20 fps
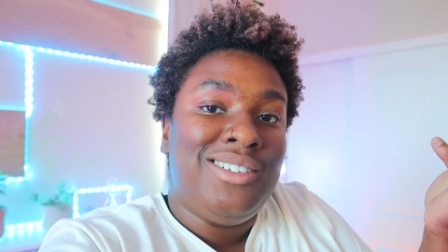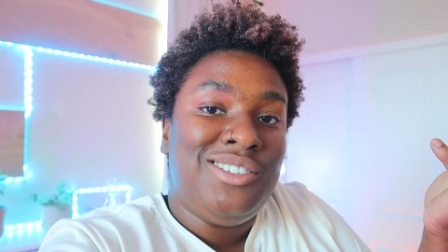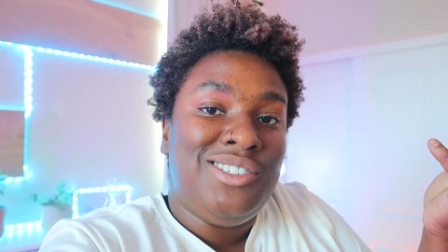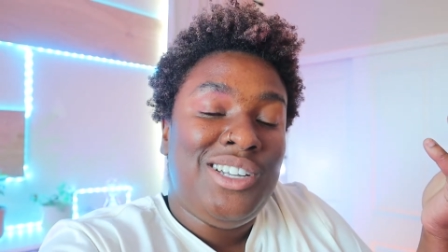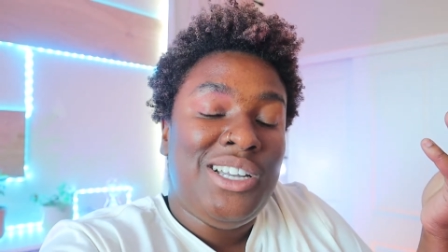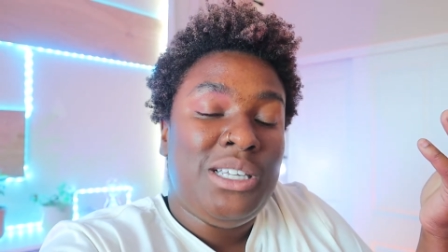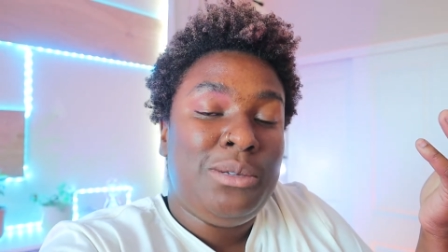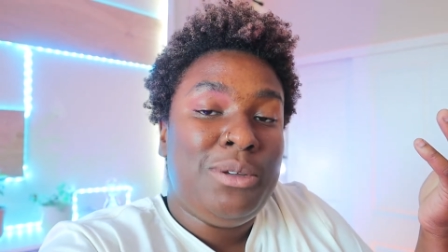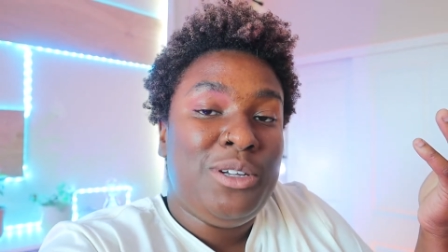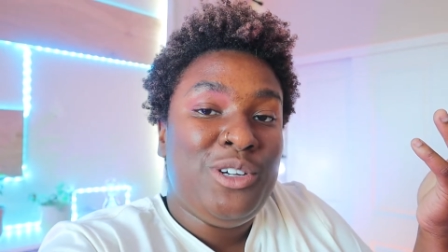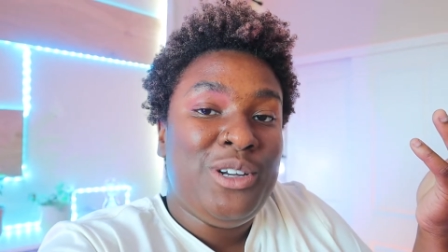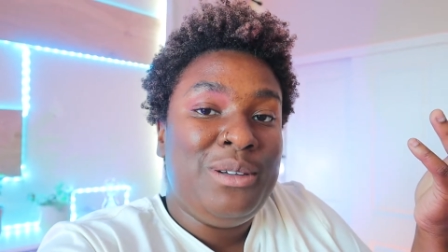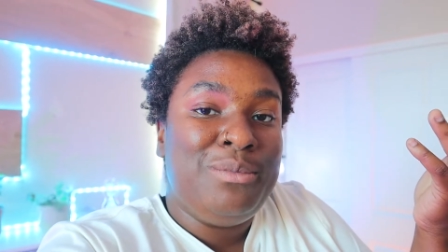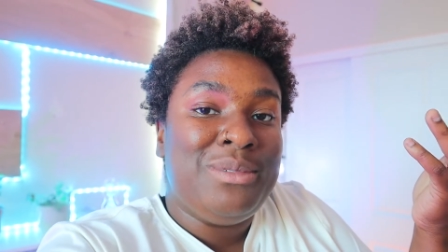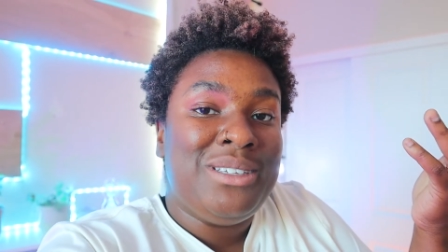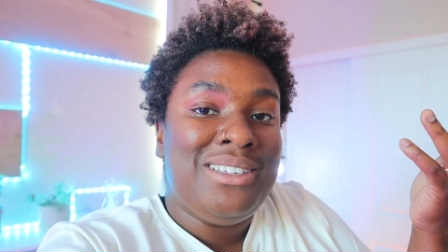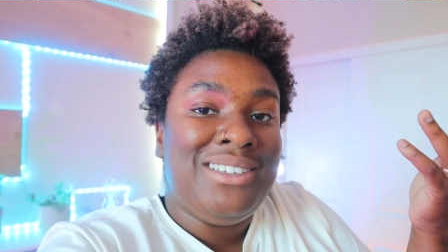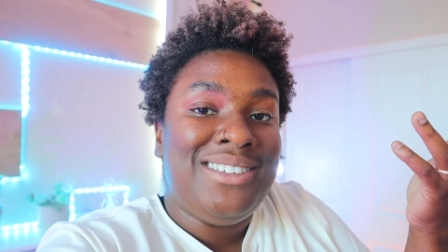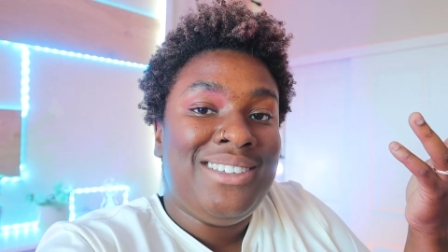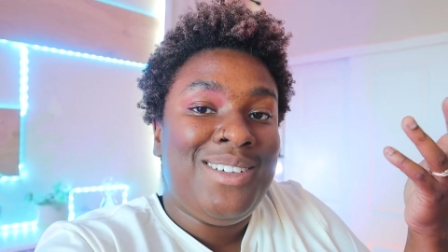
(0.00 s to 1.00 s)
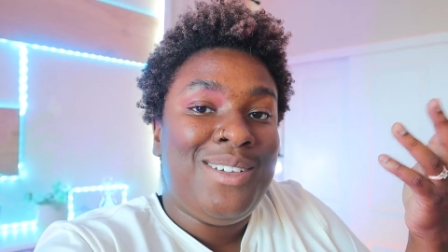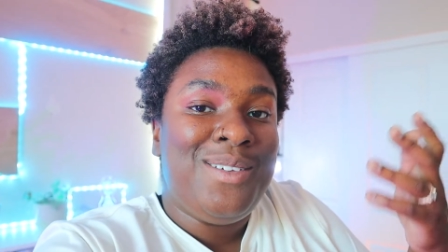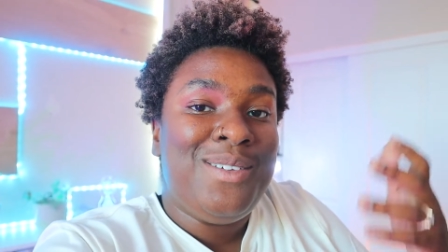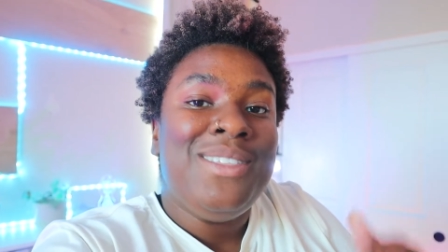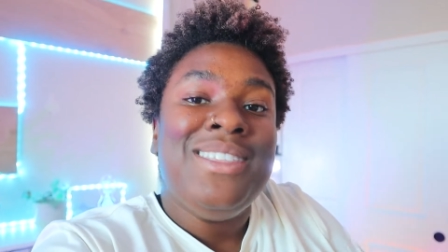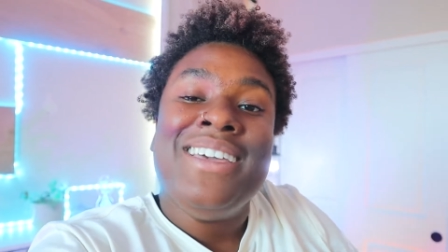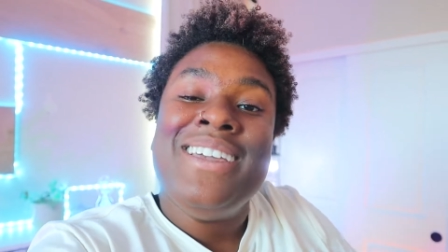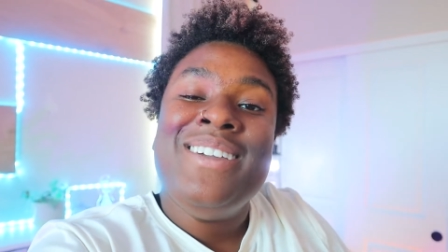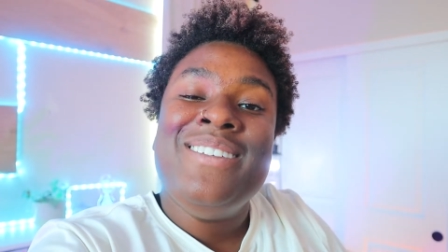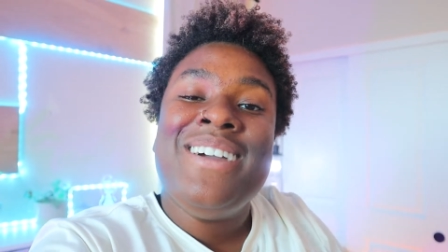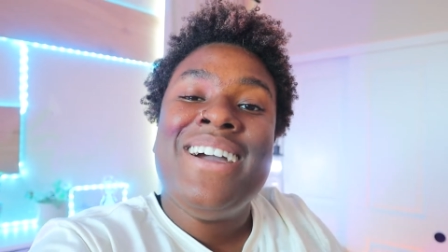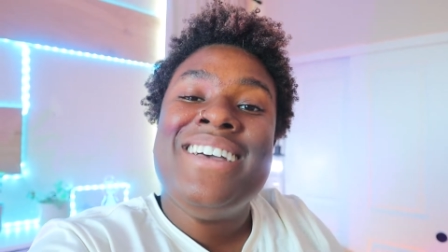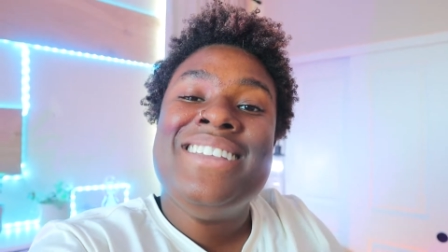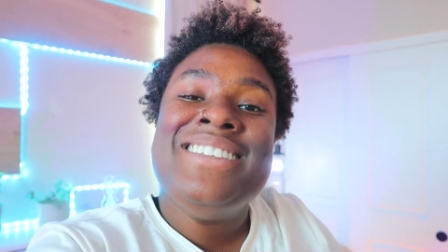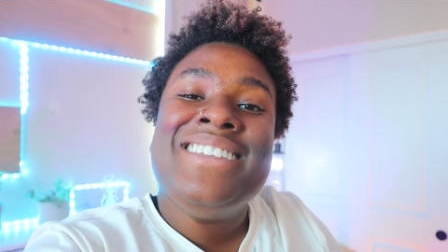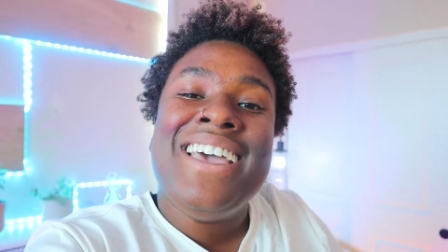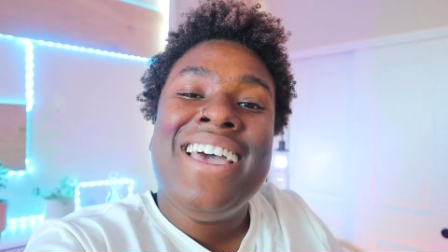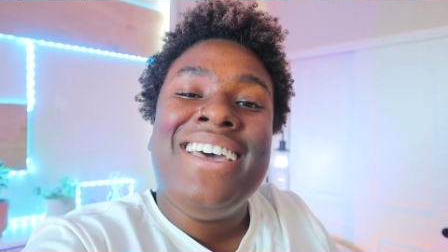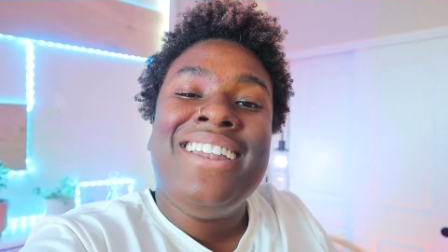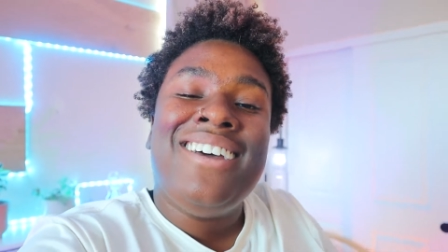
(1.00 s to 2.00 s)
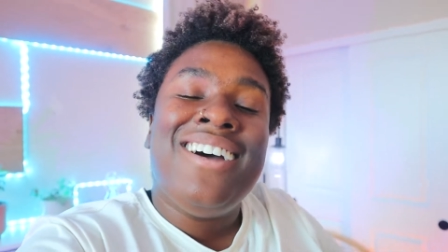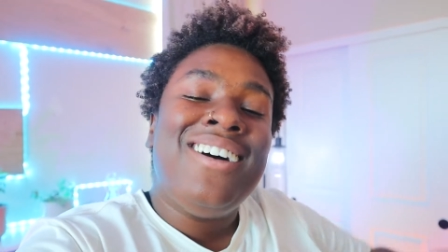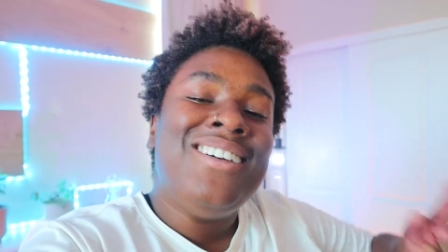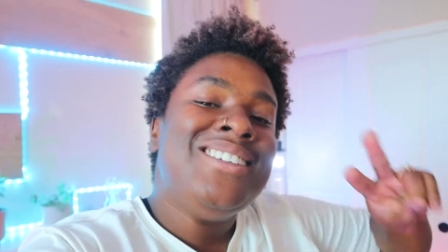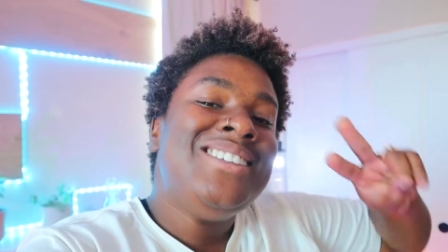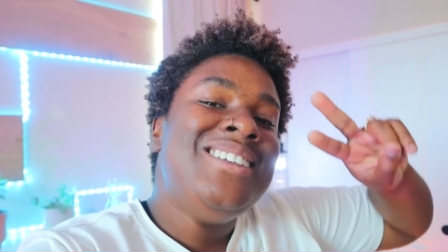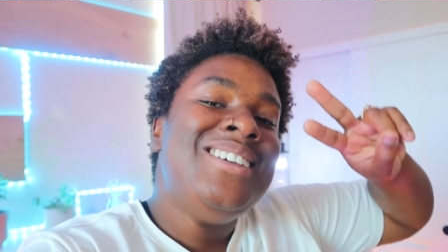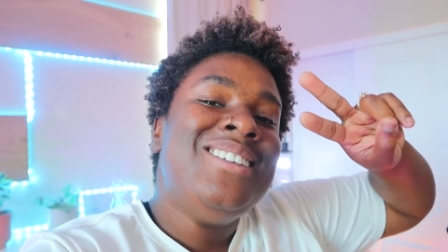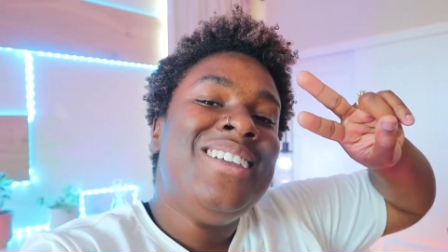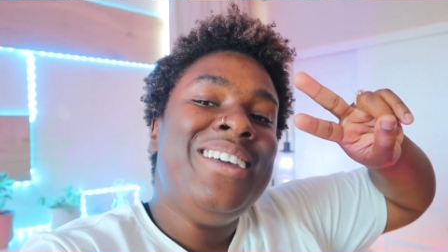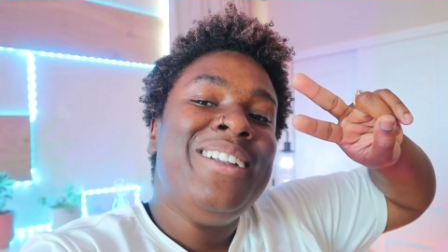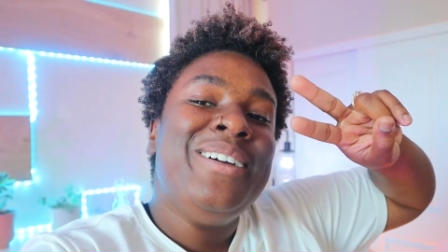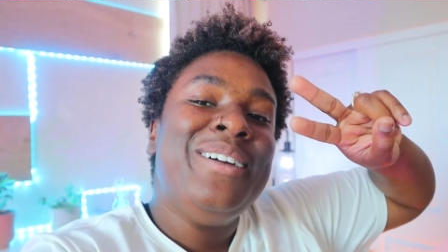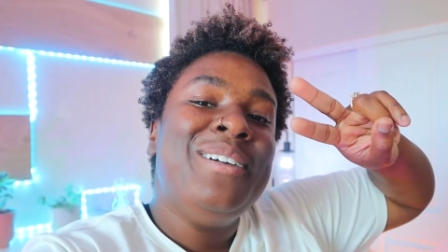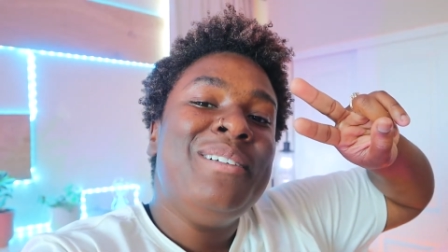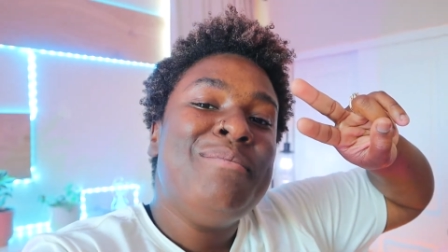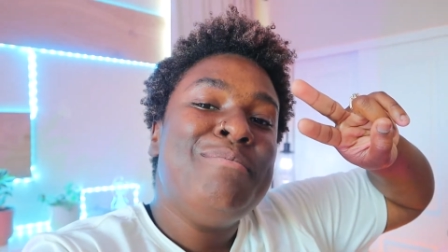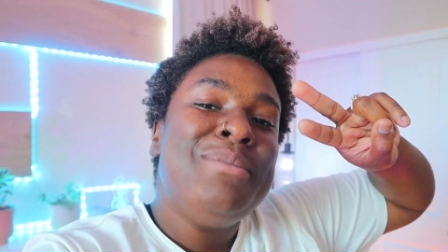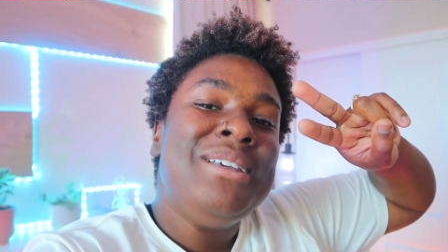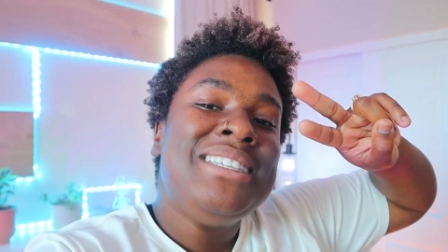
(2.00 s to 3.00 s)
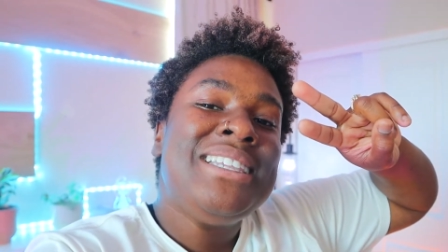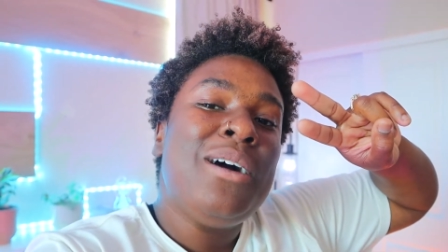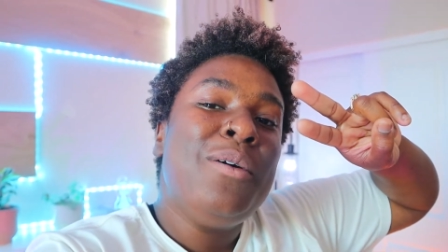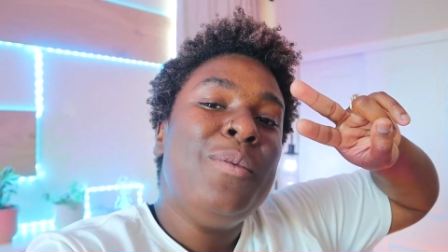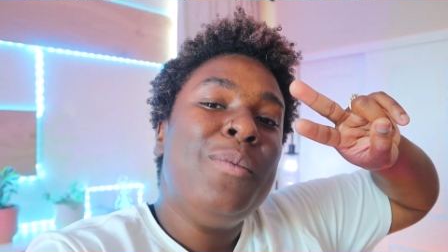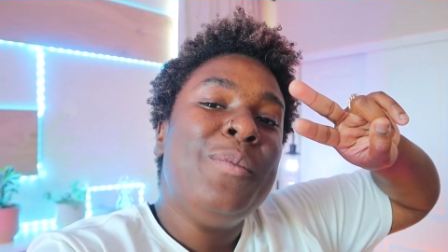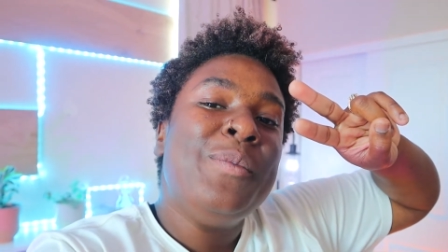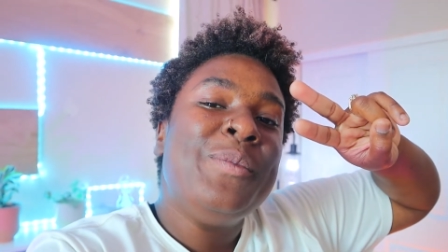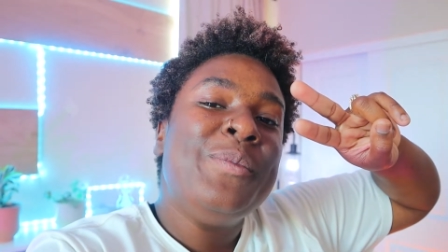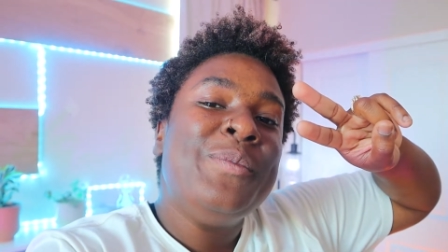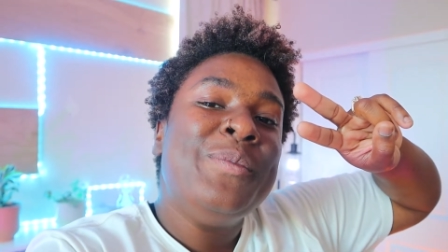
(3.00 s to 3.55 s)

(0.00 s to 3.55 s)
chase my dreams. So thank you guys, and I'll see you later. Peace out.